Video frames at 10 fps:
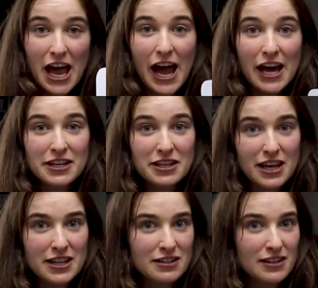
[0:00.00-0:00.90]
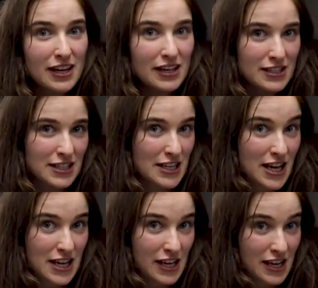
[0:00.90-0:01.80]
and then I guess they
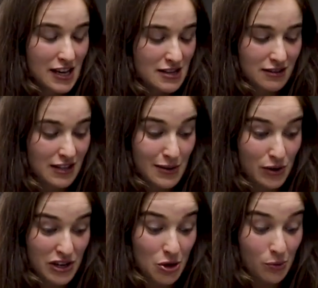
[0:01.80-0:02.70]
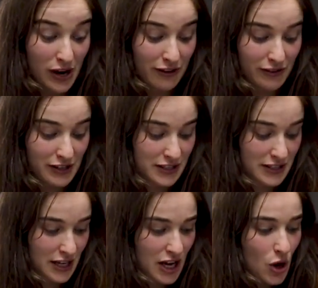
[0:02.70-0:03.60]
take it and they bring you your breakfast.